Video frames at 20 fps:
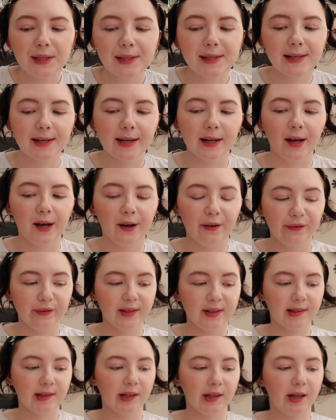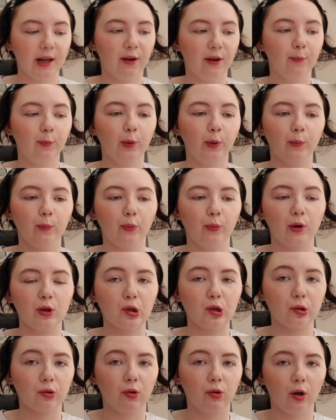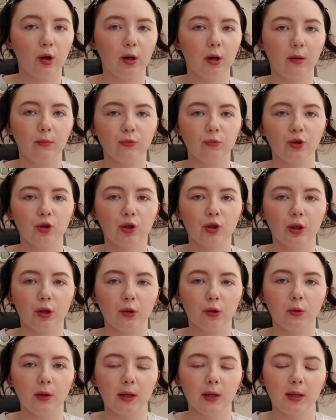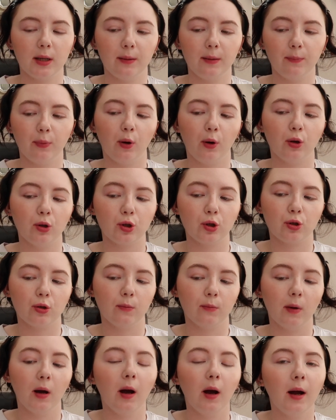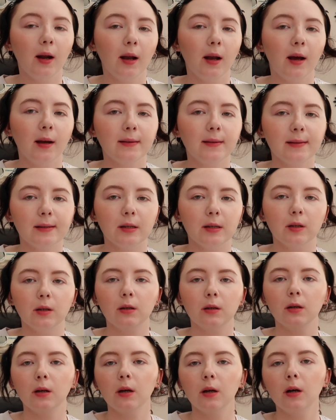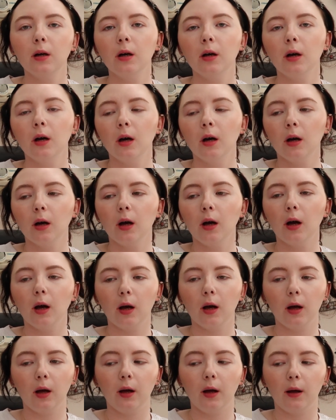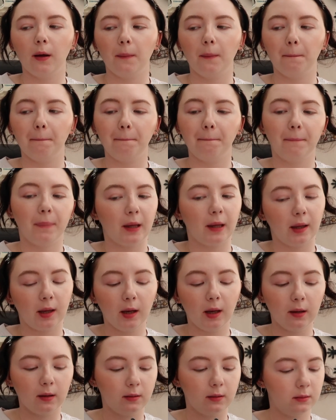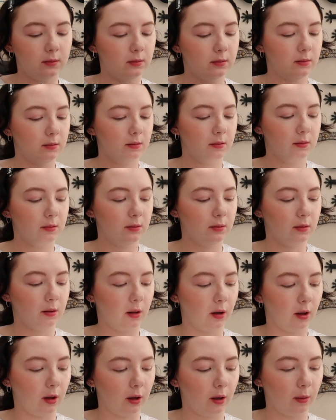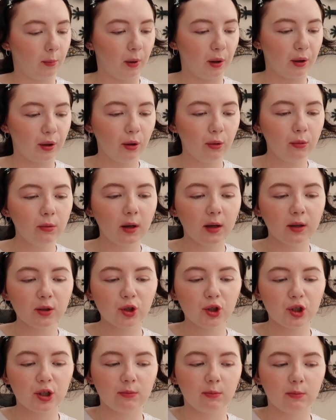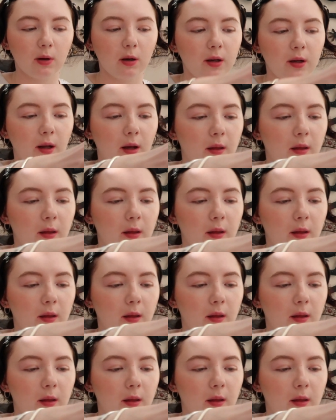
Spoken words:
So yeah, obviously I've put bronzer on. I'm just going to quickly put on some highlighter. But yeah. I don't actually mind it.